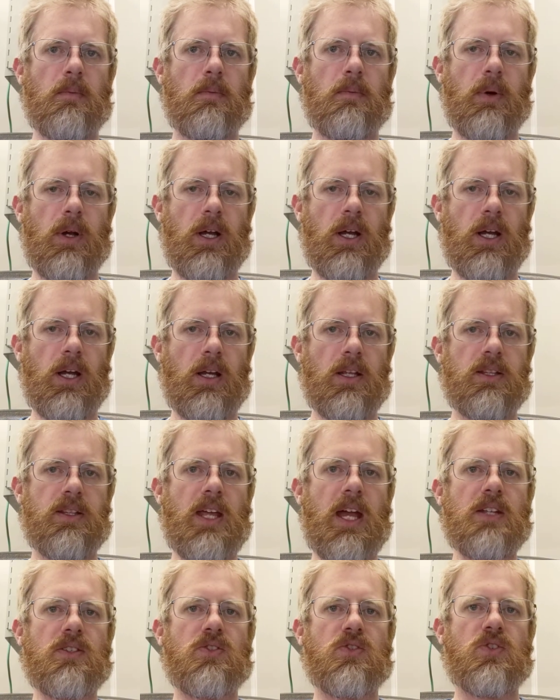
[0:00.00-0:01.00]
But
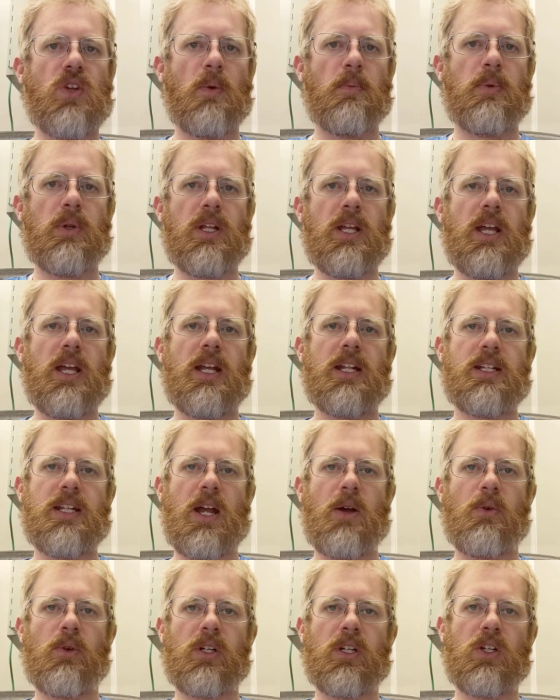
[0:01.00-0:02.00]
that's jumping ahead.
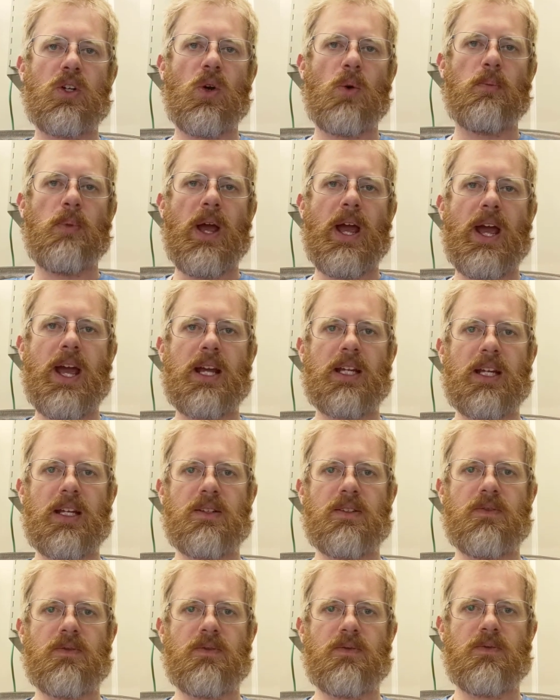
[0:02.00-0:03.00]
Now we're going to go back
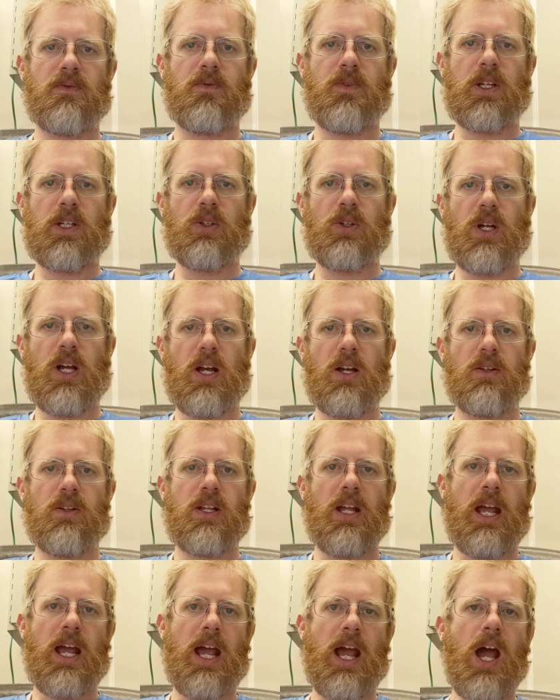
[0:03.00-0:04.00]
and figure out
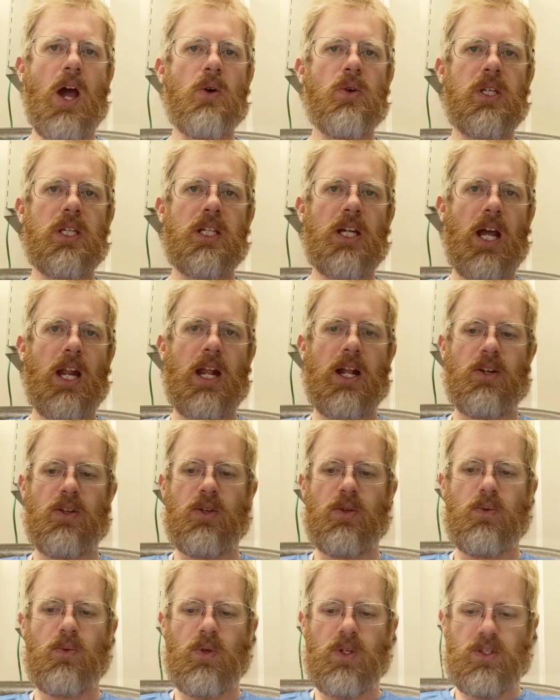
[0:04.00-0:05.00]
how he got out into
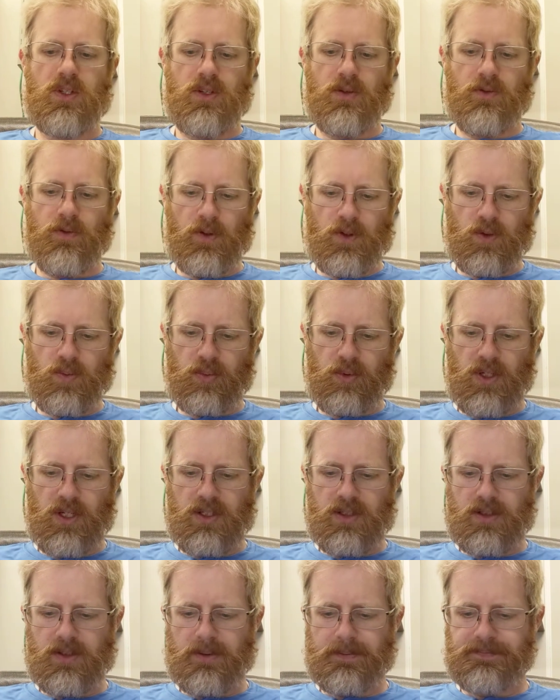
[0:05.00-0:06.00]
the woods in the first
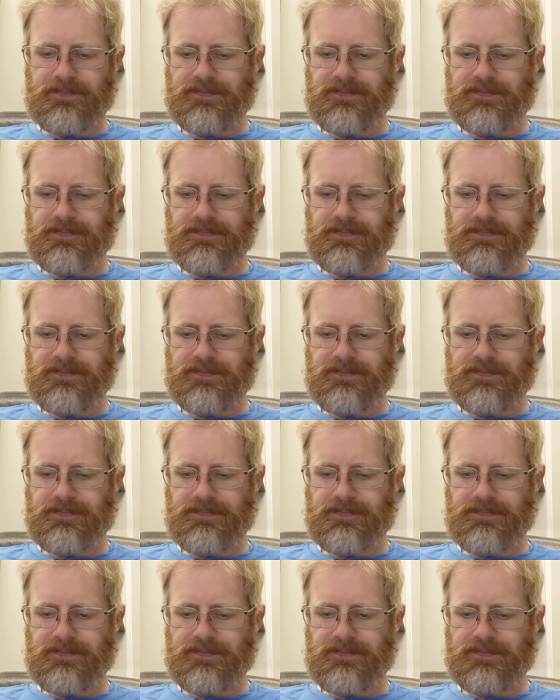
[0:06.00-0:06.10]
place.